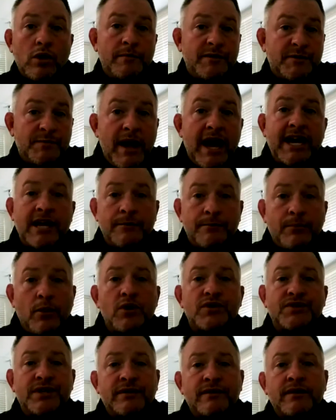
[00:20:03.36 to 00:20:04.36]
comes back in
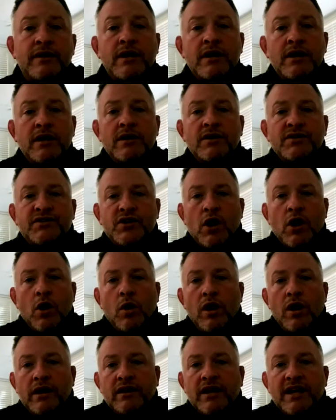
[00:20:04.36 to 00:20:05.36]
person.
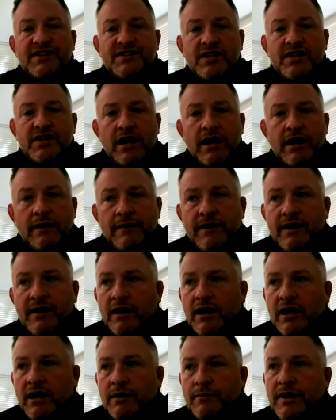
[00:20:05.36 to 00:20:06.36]
So unless the
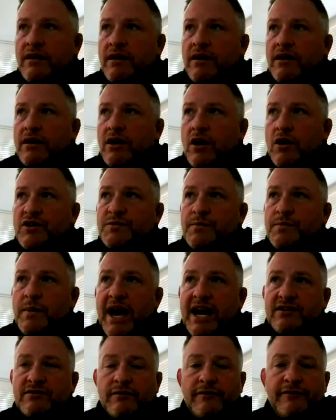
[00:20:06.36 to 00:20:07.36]
NPS
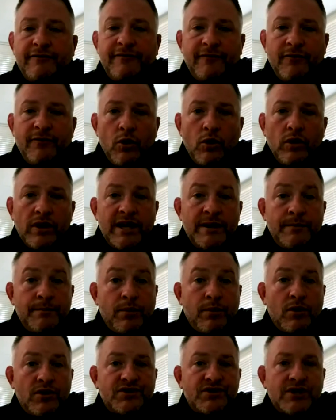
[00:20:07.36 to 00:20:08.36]
goes back to
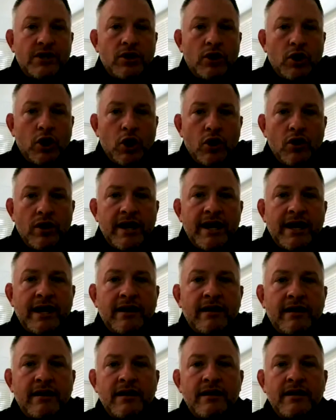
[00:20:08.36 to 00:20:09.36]
full in-person
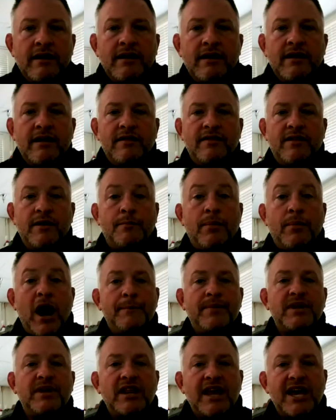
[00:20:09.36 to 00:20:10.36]
learning, the
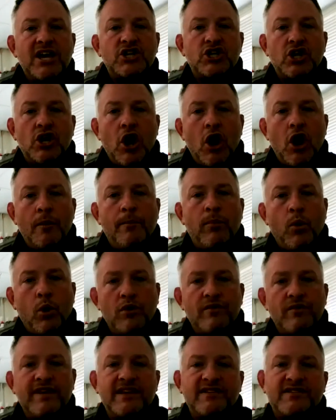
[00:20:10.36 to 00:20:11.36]
population
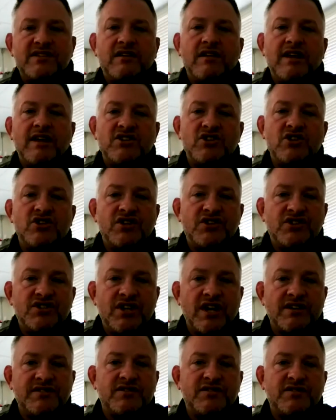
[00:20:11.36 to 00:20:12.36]
aboard the installation just
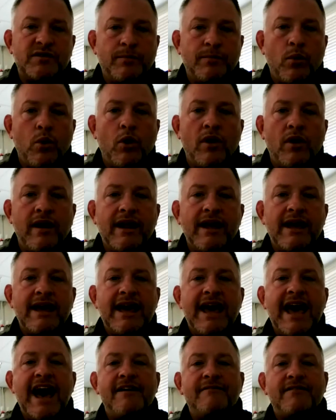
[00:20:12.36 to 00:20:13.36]
doesn't support
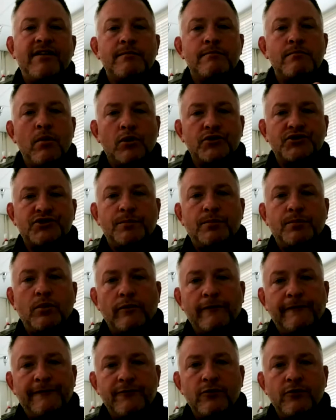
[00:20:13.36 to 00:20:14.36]
having
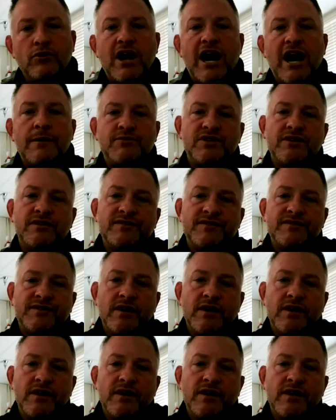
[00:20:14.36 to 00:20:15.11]
multiple food options